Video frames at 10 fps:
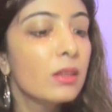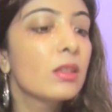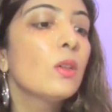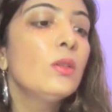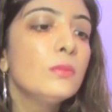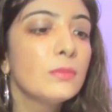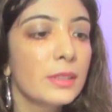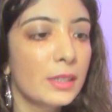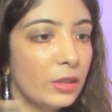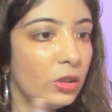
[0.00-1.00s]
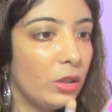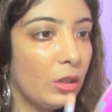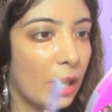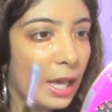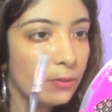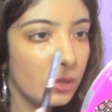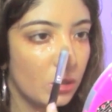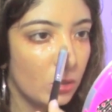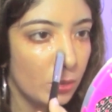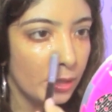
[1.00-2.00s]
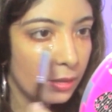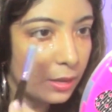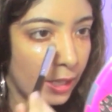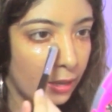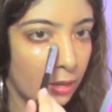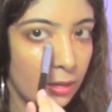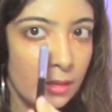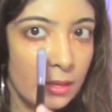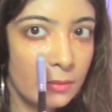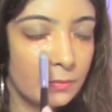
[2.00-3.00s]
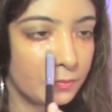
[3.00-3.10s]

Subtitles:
So you have to do it like this.